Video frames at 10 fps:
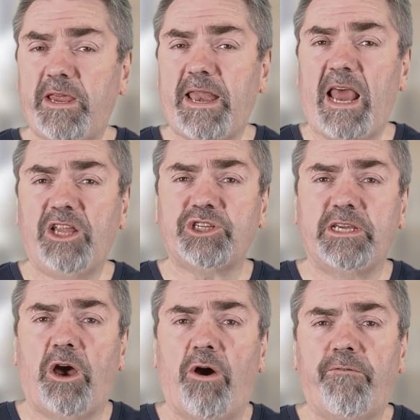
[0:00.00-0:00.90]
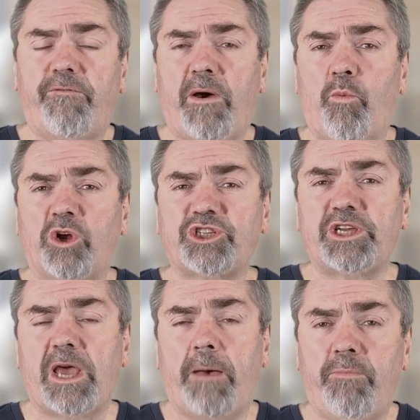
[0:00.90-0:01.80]
the analogy of uh,
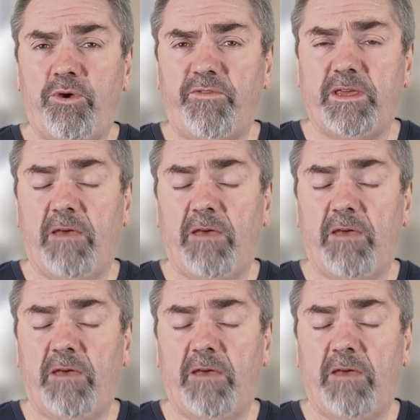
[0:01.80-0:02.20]
watching a movie.